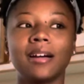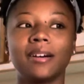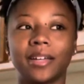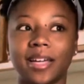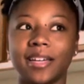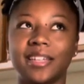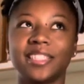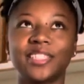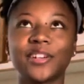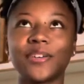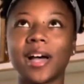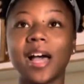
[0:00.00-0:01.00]
Okay,
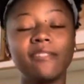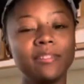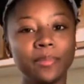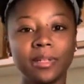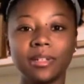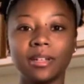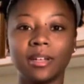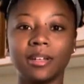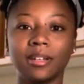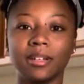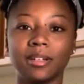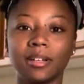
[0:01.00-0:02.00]
so I haven't been
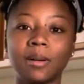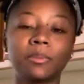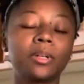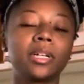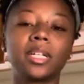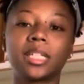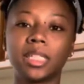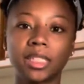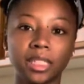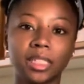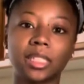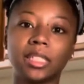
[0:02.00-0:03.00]
uploading
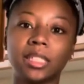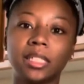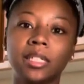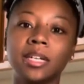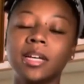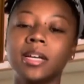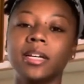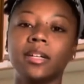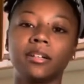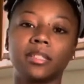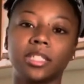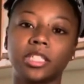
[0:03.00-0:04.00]
consistently here
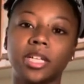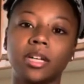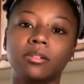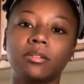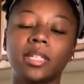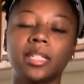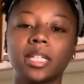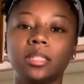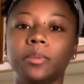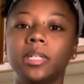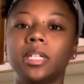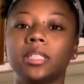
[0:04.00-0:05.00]
on this channel, and that's
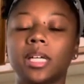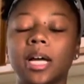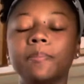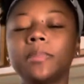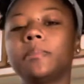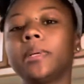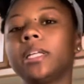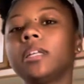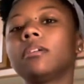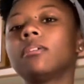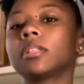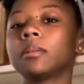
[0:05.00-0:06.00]
because I'm
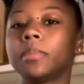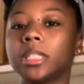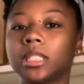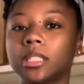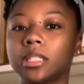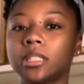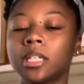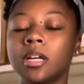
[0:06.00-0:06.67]
depending on the business